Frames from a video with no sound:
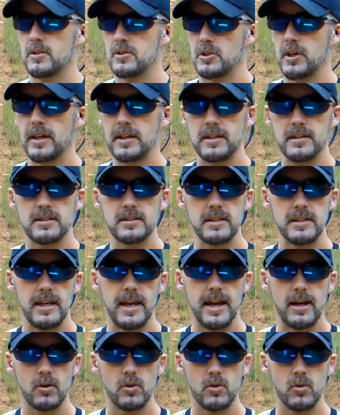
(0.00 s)
check and see
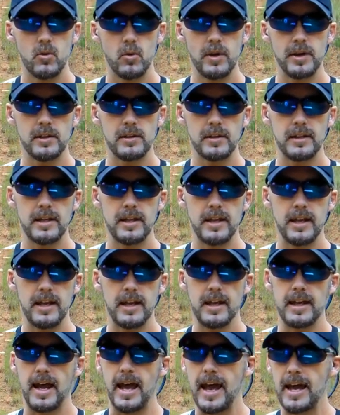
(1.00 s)
how quickly
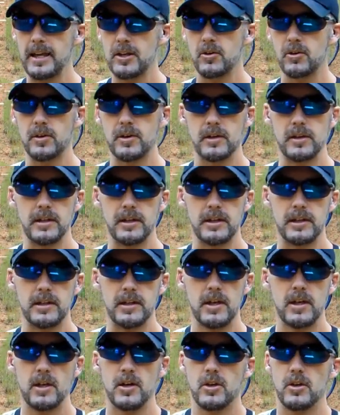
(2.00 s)
and accurately
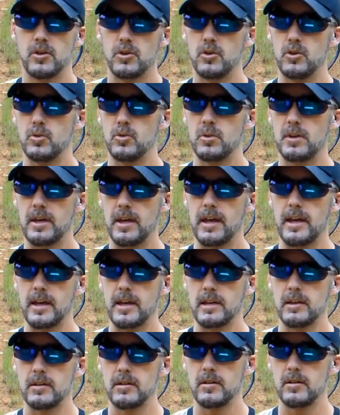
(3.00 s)
you
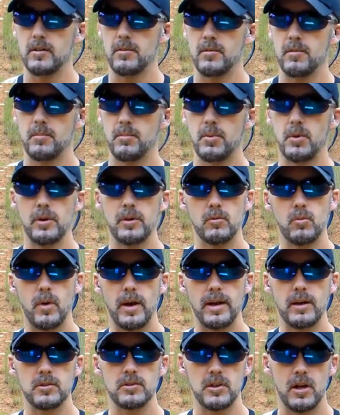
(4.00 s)
can put
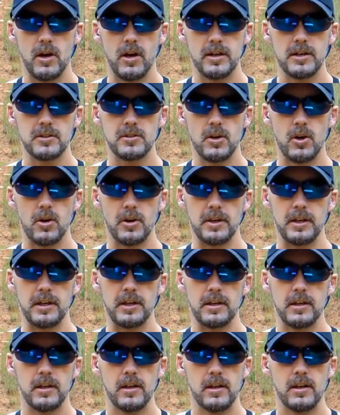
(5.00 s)
rounds on a
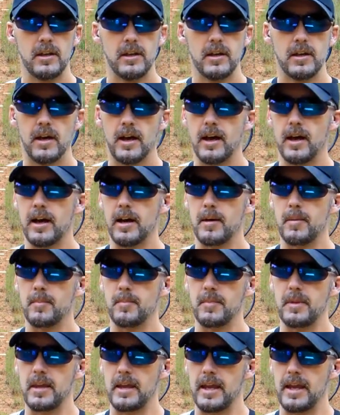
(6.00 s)
target
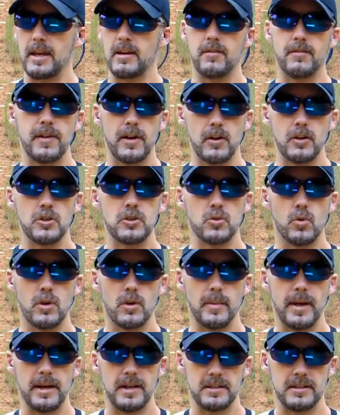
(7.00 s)
in a very short
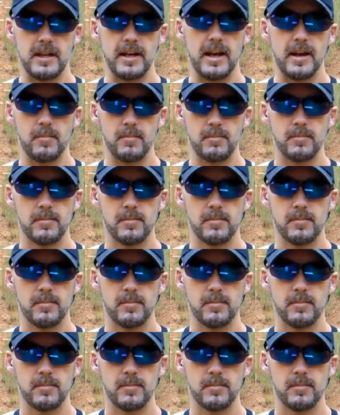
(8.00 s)
amount of time.